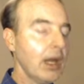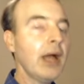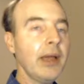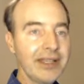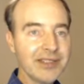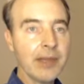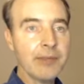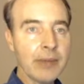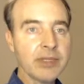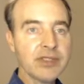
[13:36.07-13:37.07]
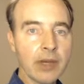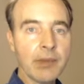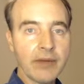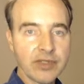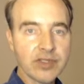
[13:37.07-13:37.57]
Except maybe some,
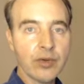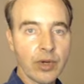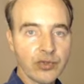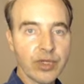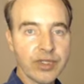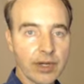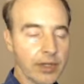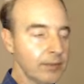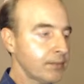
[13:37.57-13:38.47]
obviously, who aren't Trinitarian.